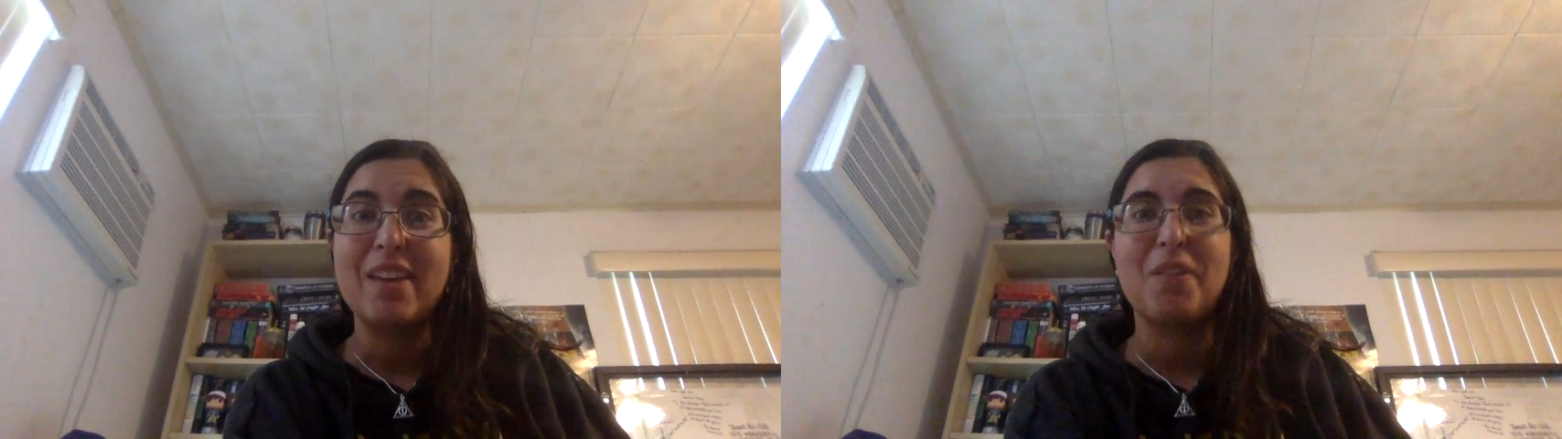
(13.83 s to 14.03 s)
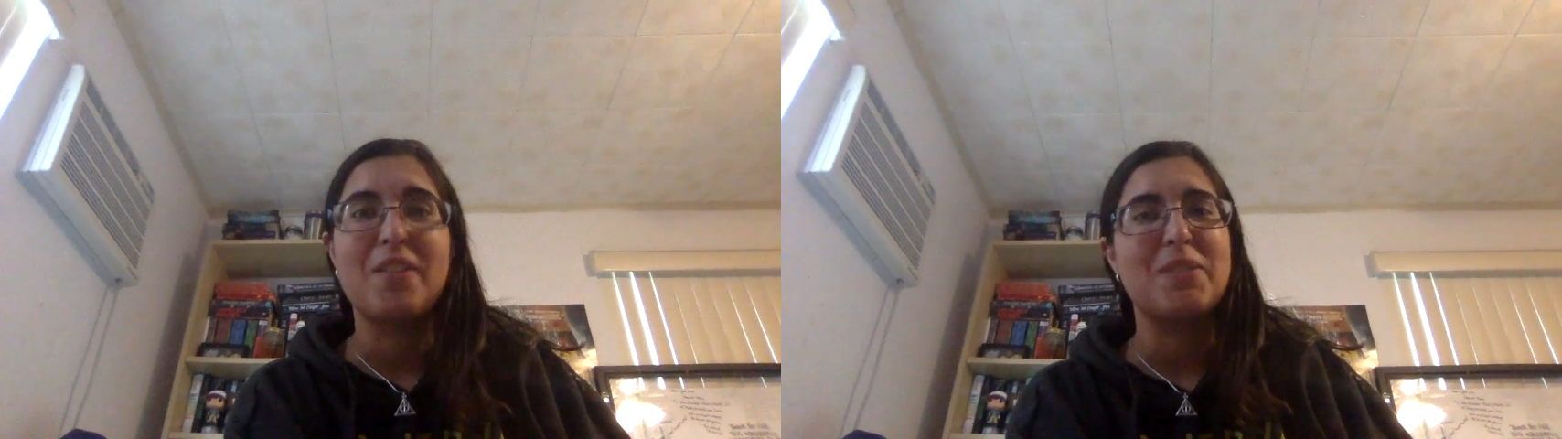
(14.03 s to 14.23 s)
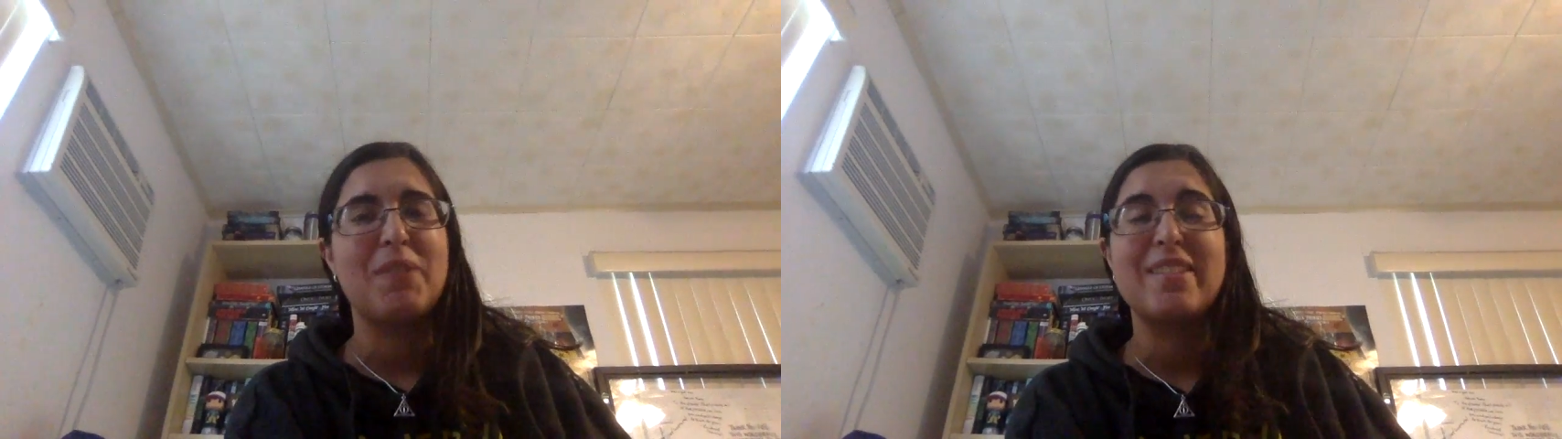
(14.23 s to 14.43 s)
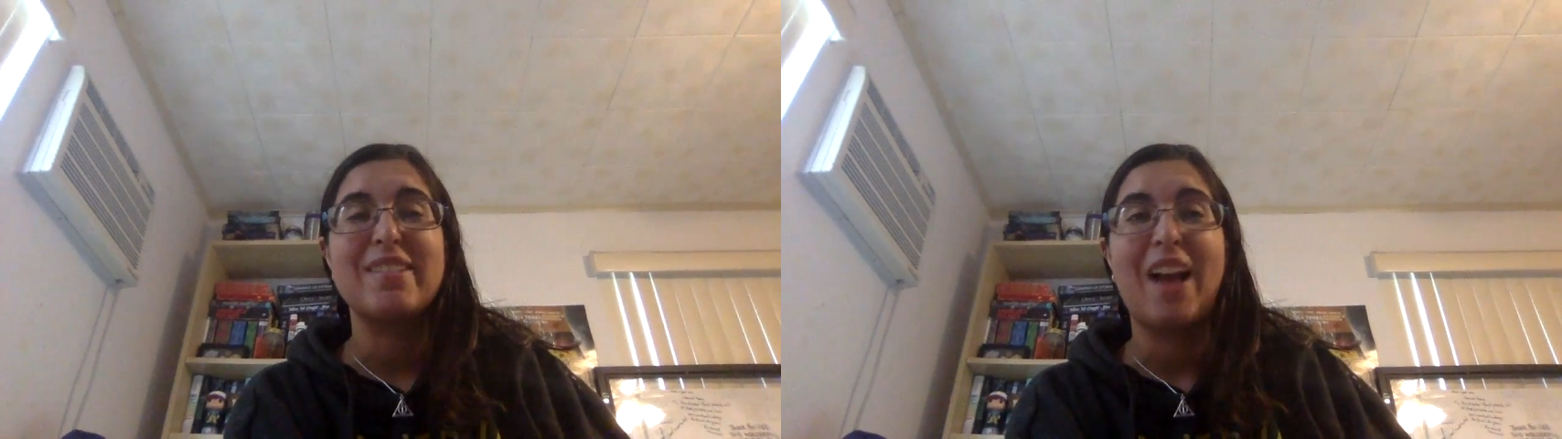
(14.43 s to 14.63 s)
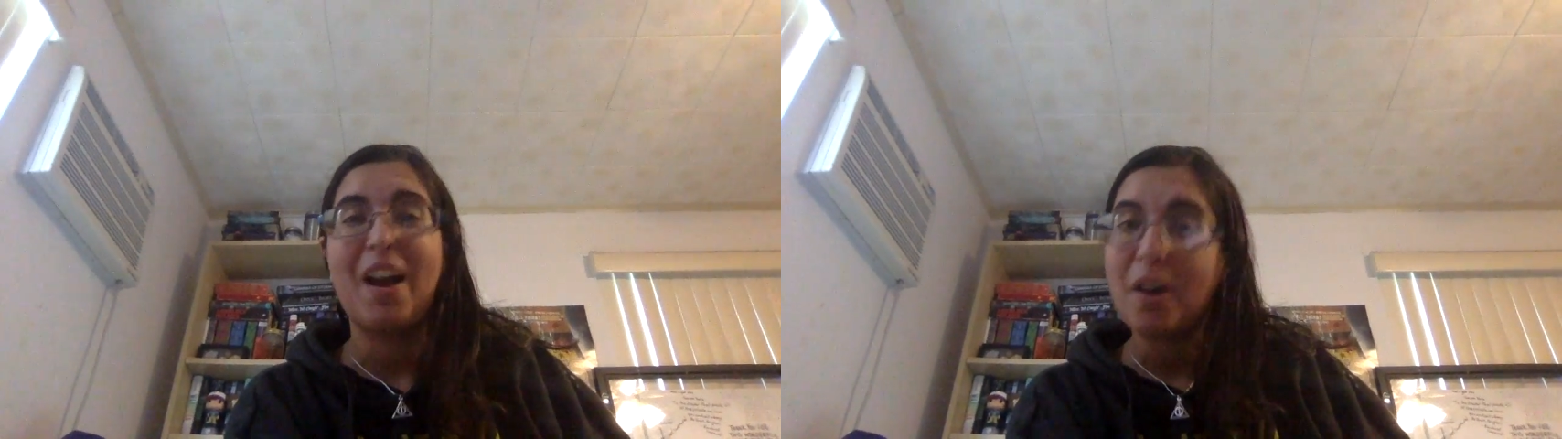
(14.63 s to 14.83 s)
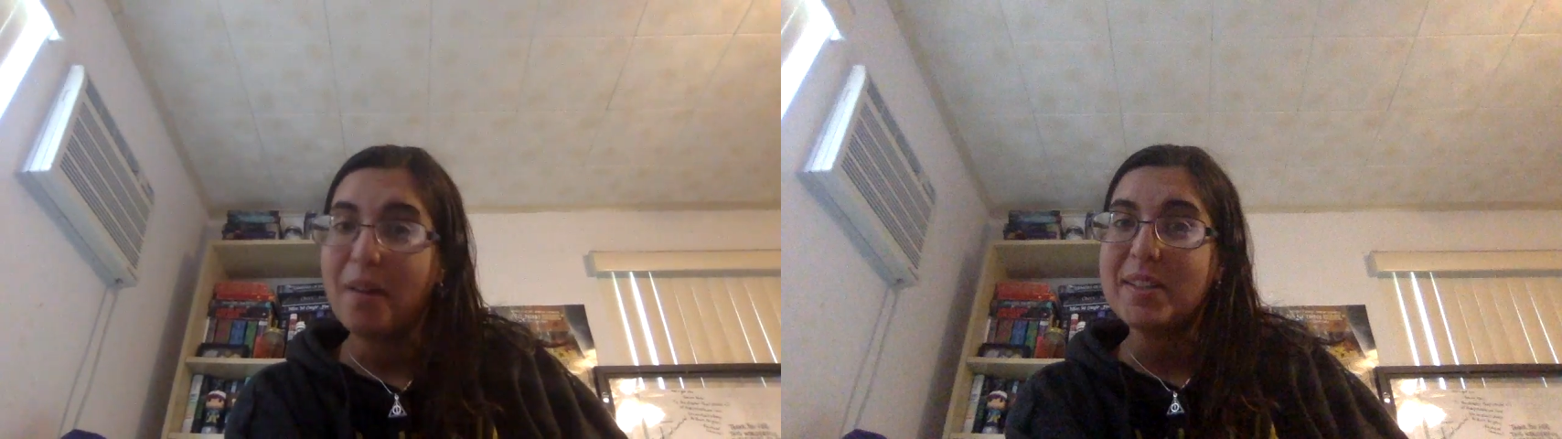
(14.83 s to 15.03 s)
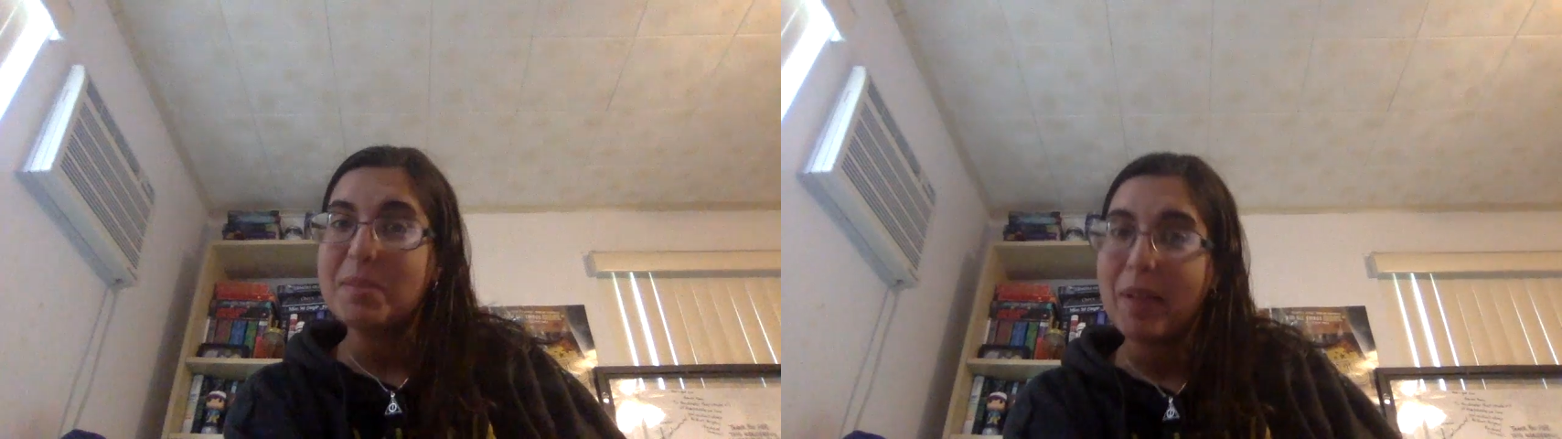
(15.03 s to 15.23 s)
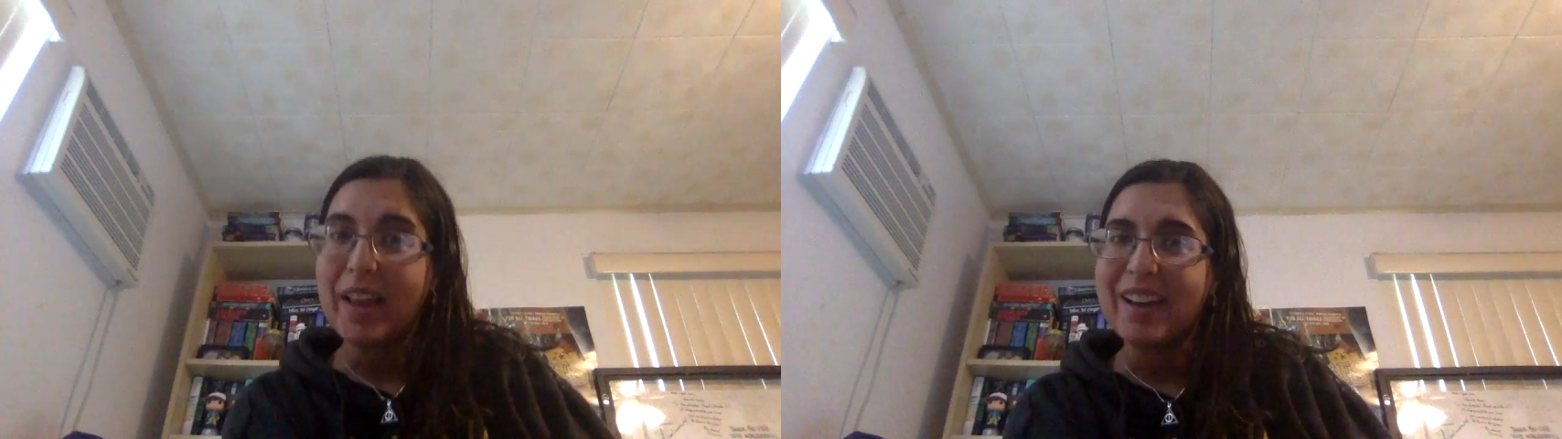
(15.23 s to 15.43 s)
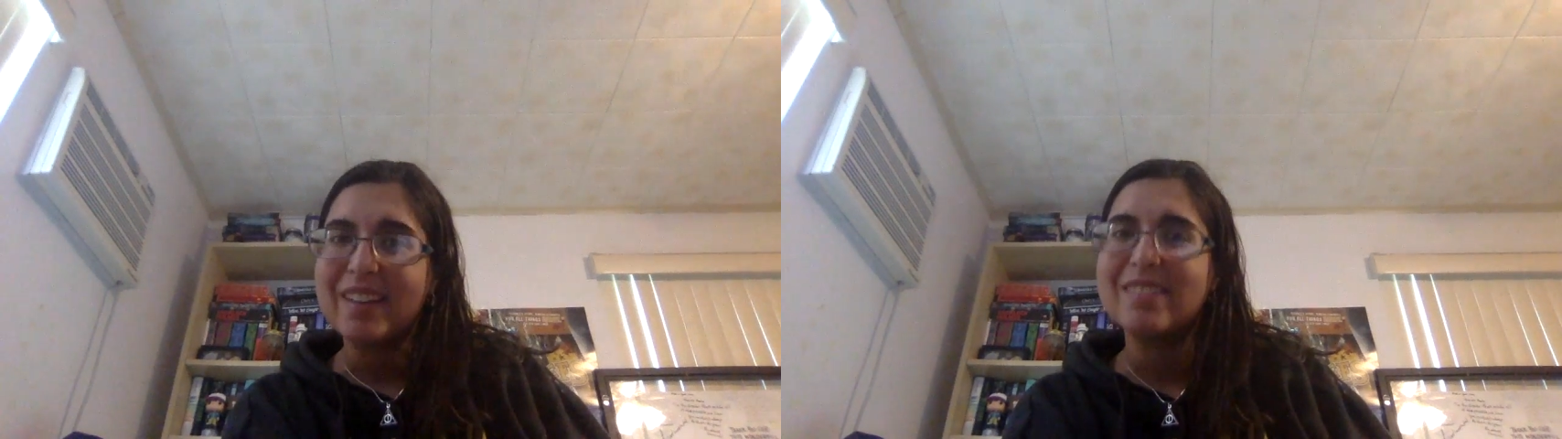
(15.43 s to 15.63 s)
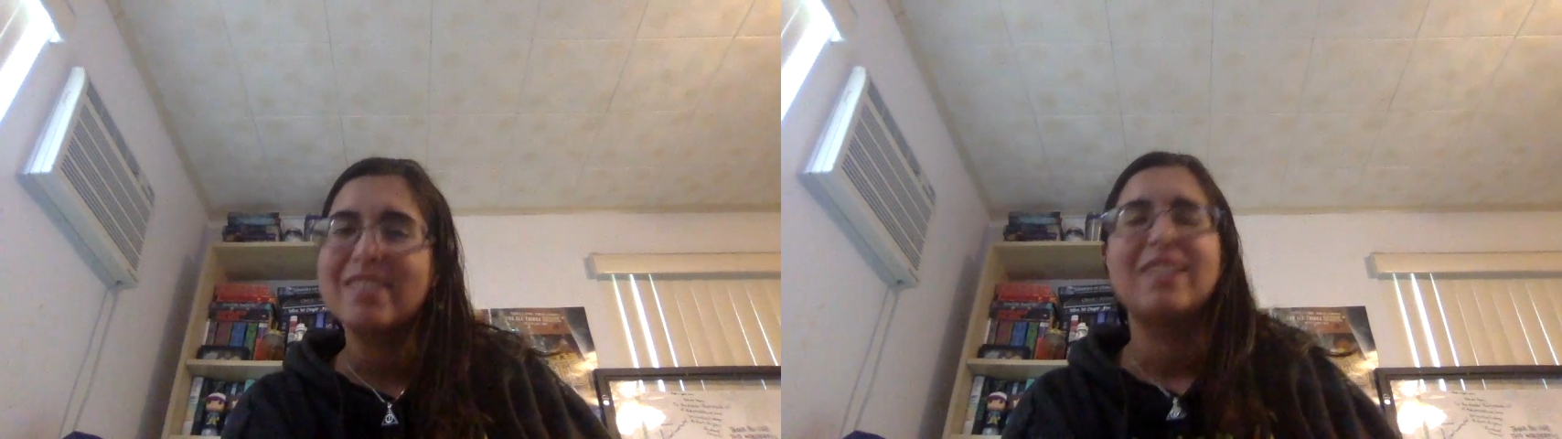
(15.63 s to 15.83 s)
or this week did not go as planned.